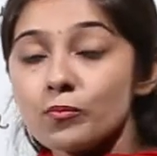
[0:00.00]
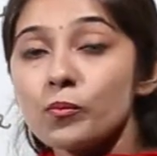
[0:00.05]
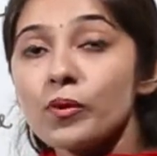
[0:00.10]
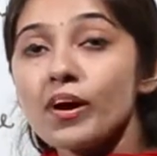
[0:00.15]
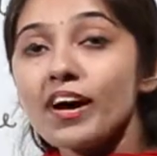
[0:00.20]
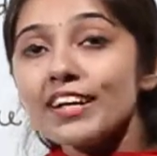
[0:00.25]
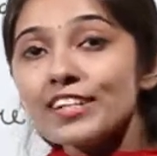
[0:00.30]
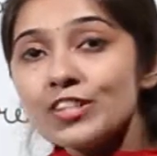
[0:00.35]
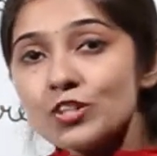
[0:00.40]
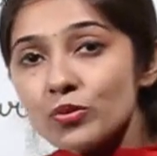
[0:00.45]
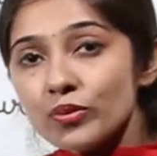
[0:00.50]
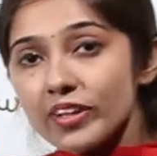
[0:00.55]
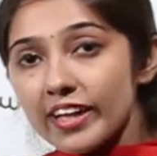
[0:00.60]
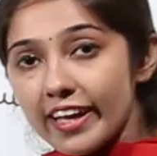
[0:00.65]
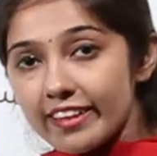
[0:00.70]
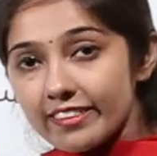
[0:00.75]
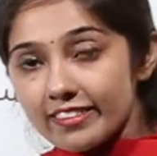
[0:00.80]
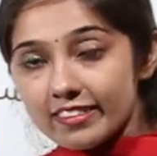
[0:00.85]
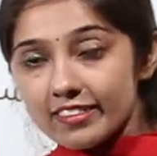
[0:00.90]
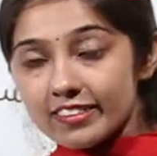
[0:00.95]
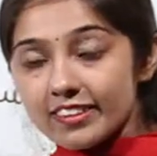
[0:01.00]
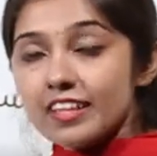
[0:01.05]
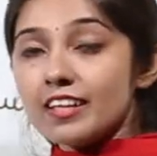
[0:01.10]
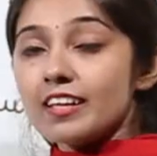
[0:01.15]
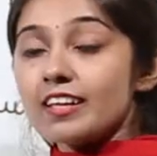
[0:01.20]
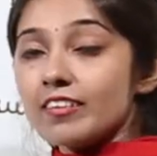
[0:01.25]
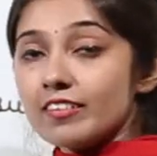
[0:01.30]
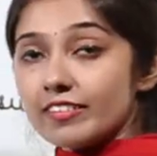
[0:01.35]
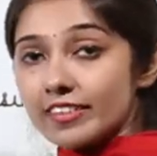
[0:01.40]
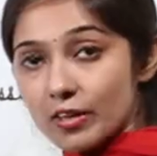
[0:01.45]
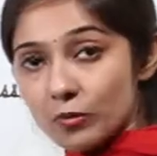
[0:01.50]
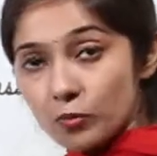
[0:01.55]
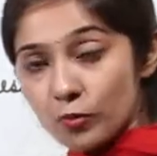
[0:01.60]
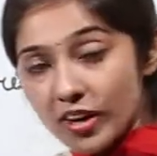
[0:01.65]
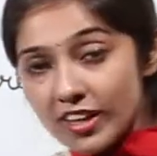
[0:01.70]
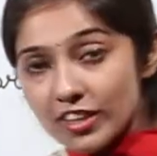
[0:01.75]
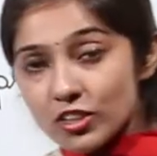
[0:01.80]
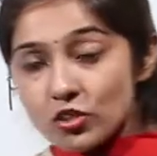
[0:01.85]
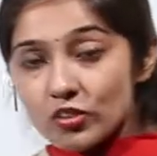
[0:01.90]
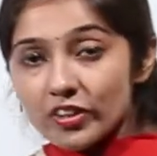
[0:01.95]
work together,
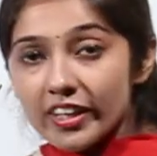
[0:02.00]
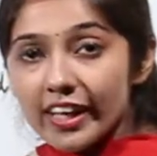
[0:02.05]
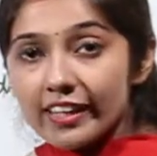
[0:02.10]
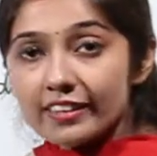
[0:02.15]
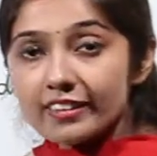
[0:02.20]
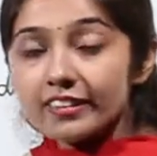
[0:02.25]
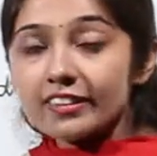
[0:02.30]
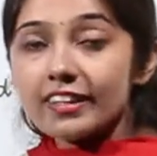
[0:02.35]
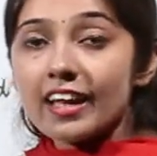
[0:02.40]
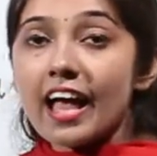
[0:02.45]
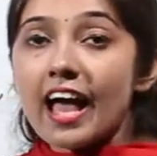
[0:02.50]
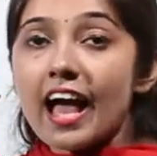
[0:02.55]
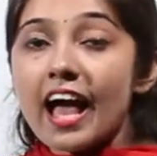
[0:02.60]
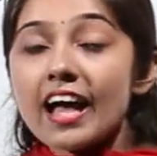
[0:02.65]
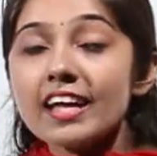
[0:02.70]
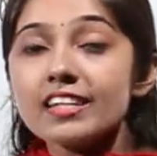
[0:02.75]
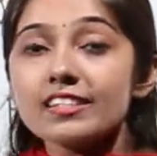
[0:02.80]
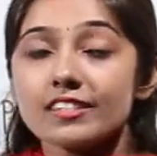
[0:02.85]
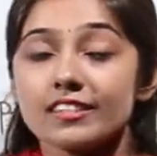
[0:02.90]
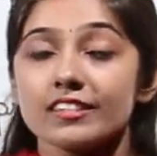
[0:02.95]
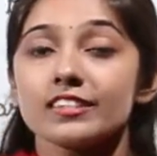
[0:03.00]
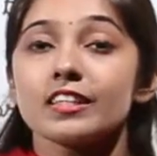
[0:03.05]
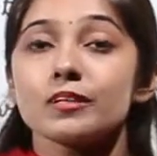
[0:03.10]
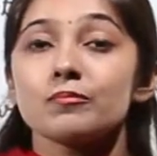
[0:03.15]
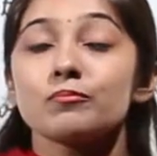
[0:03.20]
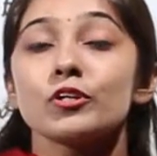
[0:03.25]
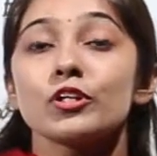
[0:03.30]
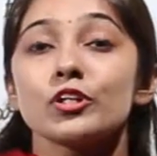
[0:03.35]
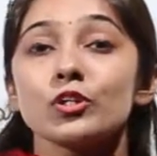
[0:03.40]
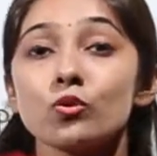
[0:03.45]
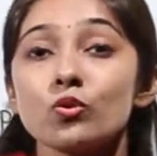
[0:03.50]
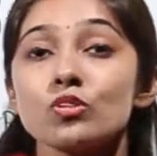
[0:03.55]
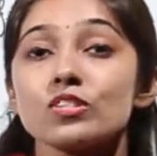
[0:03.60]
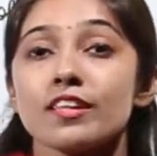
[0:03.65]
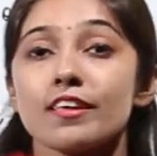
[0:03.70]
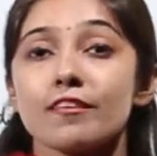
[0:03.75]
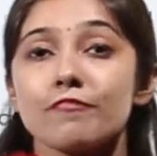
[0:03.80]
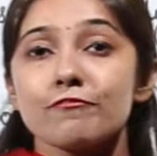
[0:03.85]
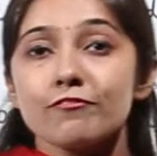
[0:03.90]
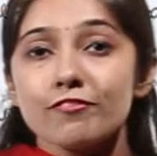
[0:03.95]
and they produce
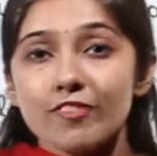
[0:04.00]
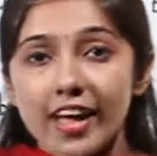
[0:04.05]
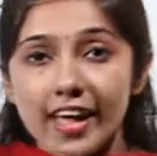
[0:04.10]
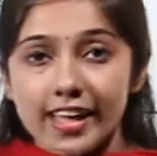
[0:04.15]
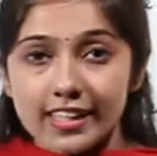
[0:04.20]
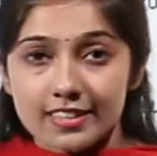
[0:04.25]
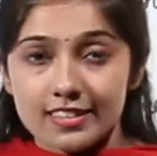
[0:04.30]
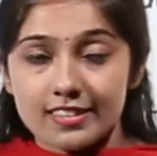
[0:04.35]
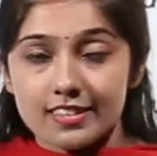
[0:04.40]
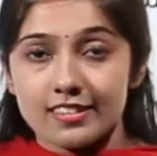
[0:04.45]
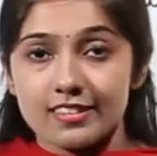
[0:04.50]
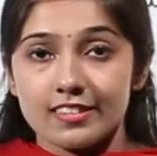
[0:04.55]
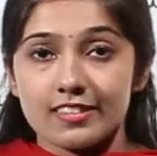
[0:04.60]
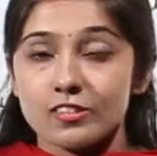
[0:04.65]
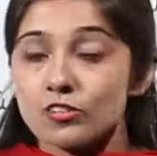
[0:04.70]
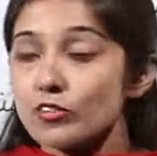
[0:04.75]
effects